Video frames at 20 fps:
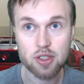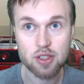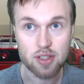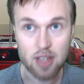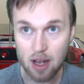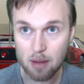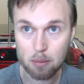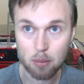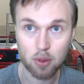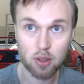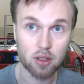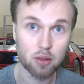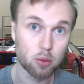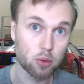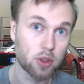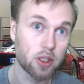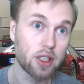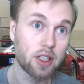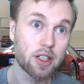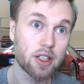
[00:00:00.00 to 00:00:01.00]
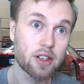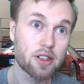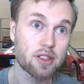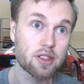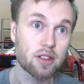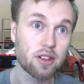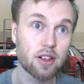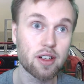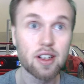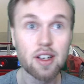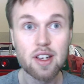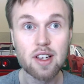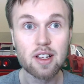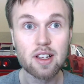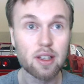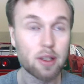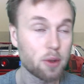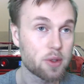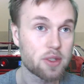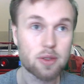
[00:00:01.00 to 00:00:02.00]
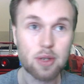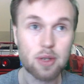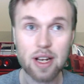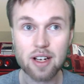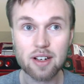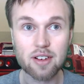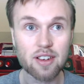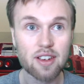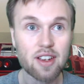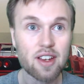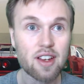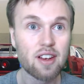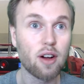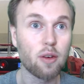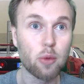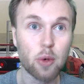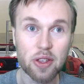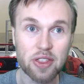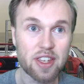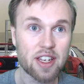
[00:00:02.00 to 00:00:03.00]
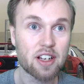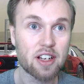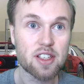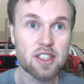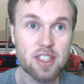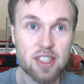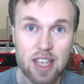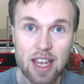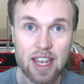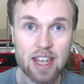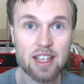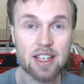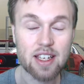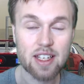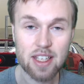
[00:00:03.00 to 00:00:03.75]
stumble on words or lose track of what they are saying.